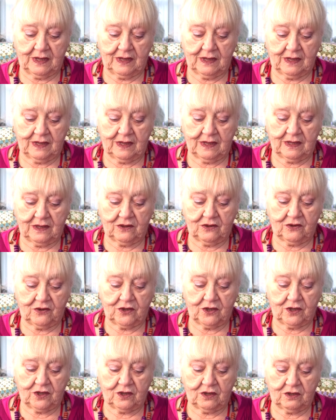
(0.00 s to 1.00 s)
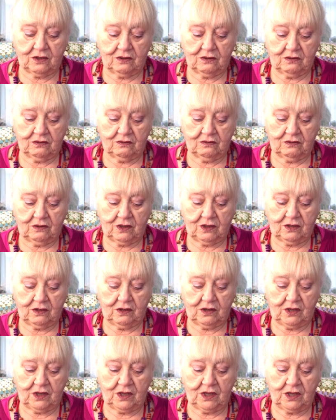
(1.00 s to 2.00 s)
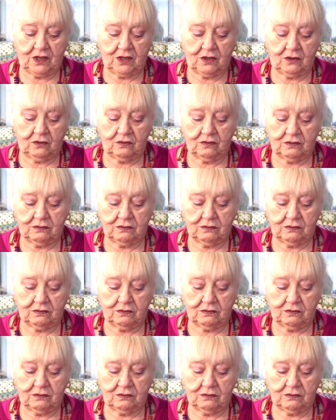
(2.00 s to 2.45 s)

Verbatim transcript: And, uh, you know,